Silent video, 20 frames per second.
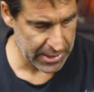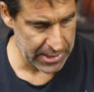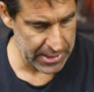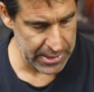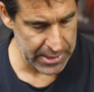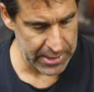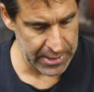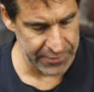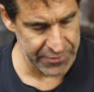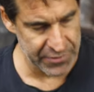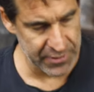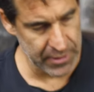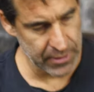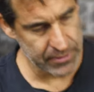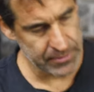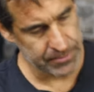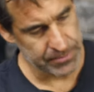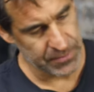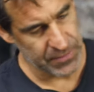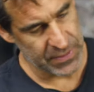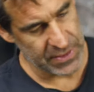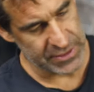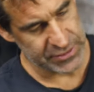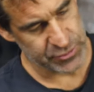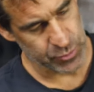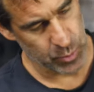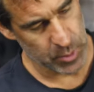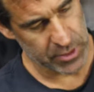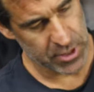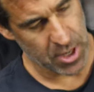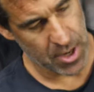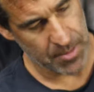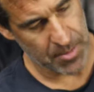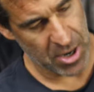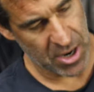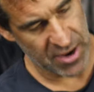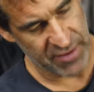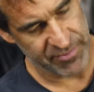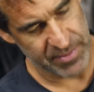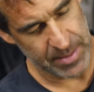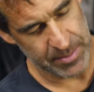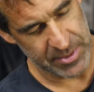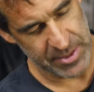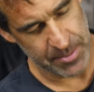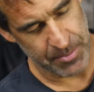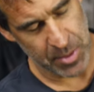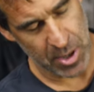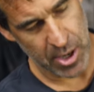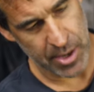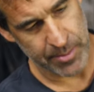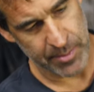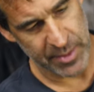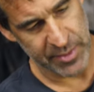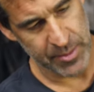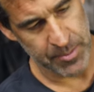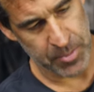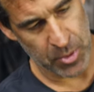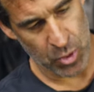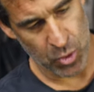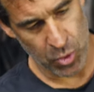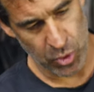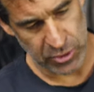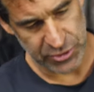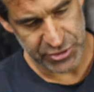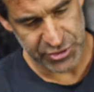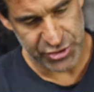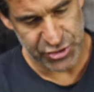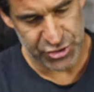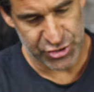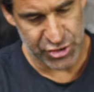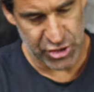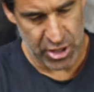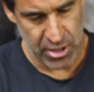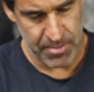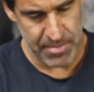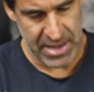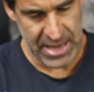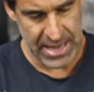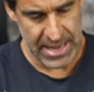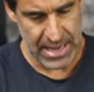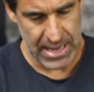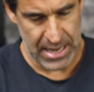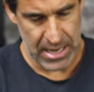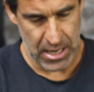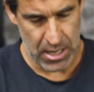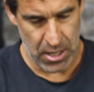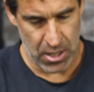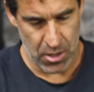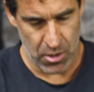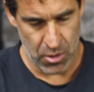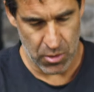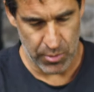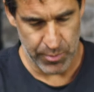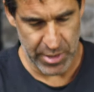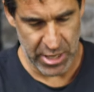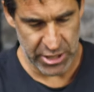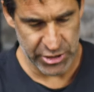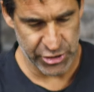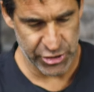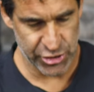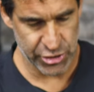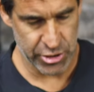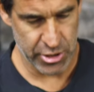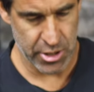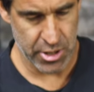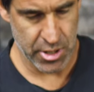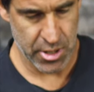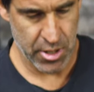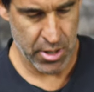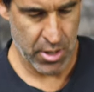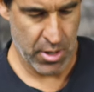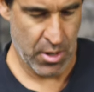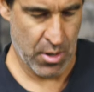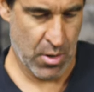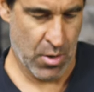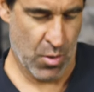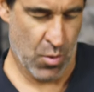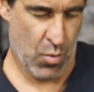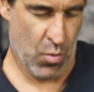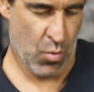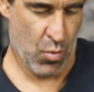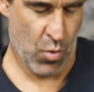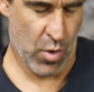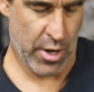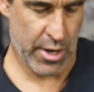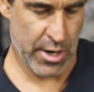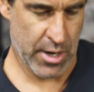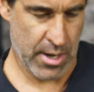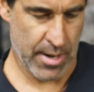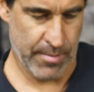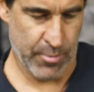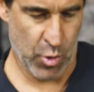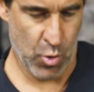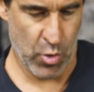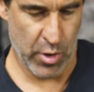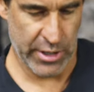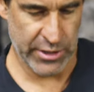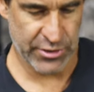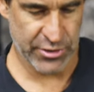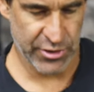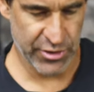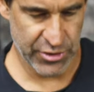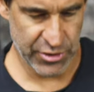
and I think this will come off maybe the bottom of the bowl somehow. I'm not sure what I'm going to